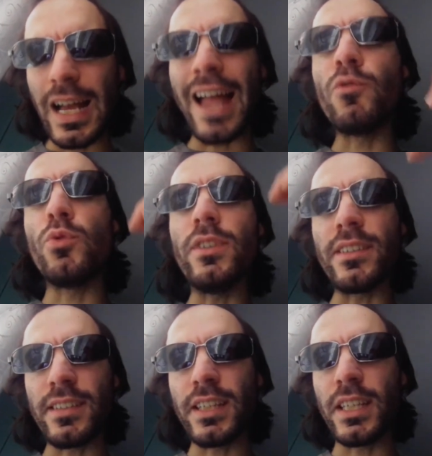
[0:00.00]
I would
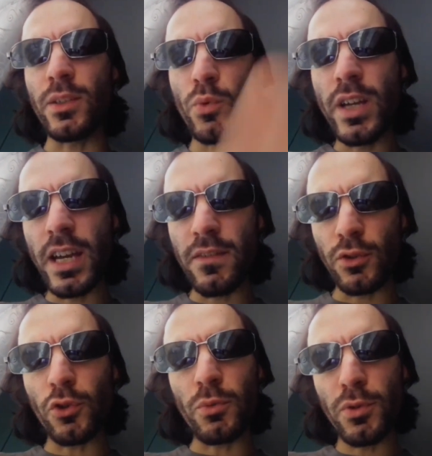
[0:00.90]
say we have
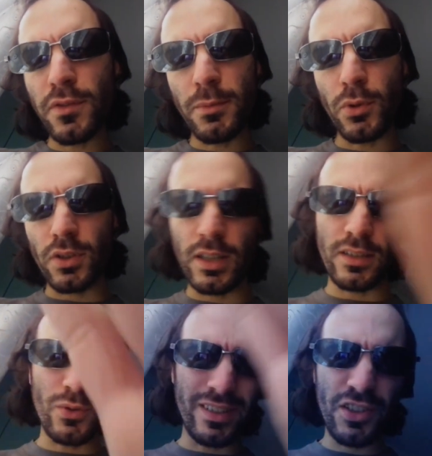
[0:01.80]
those beautiful blue sky
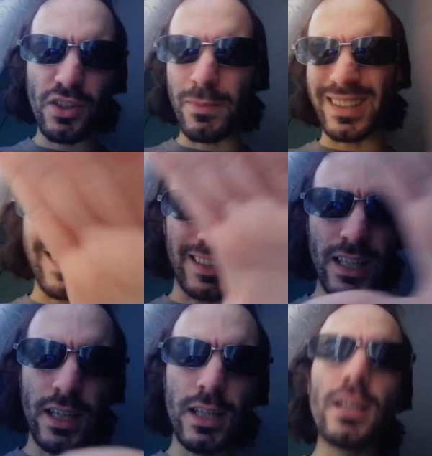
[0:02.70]
condensation, but uh,
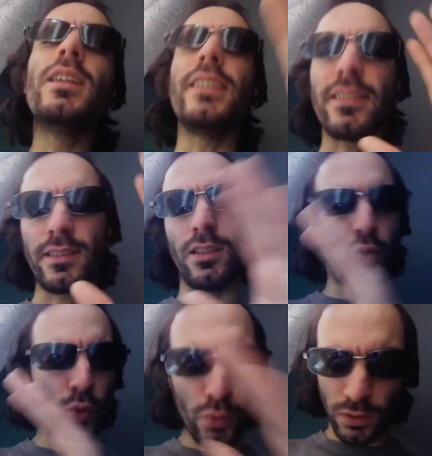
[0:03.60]
yes,
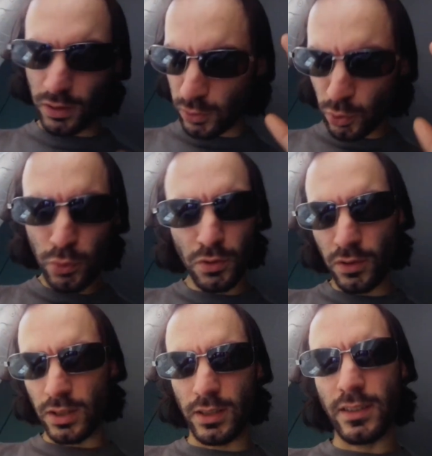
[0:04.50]
good,
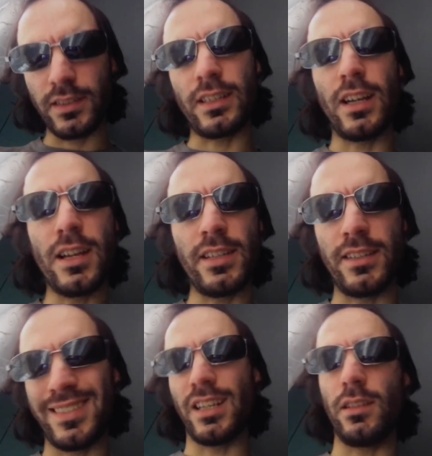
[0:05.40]
good sky
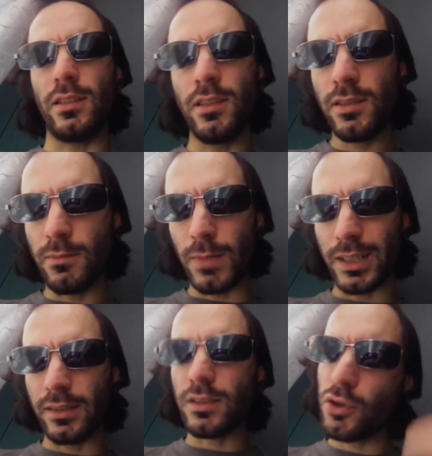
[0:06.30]
and sun,
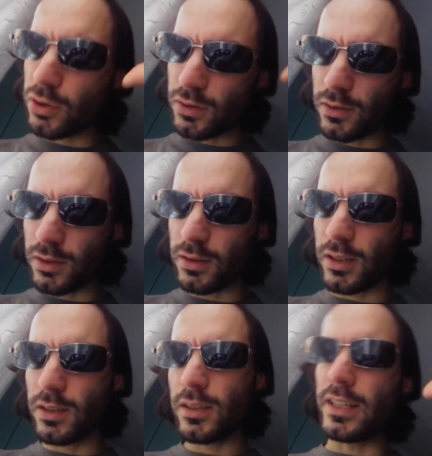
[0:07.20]
but not uh,
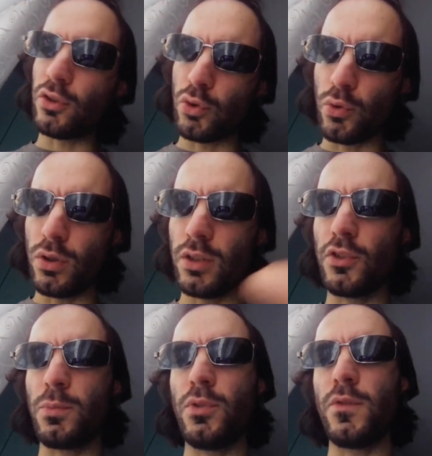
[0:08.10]
at all
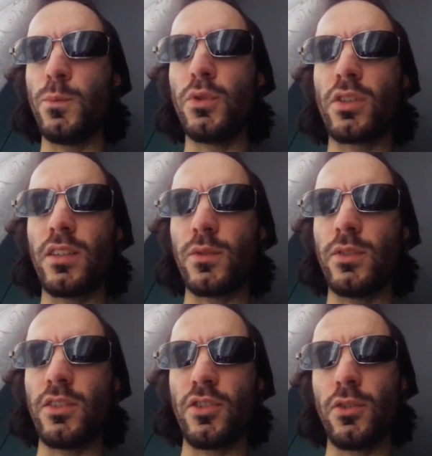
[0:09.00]
those beautiful blue sky
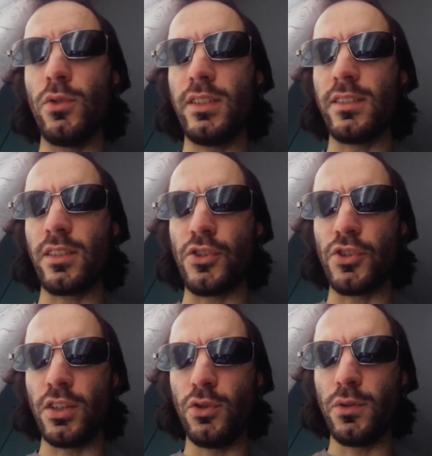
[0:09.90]
condensation.
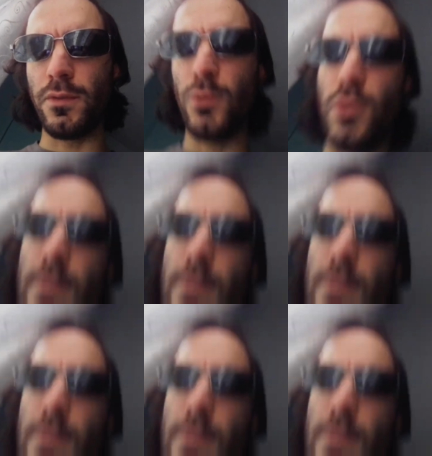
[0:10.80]
I don't know if you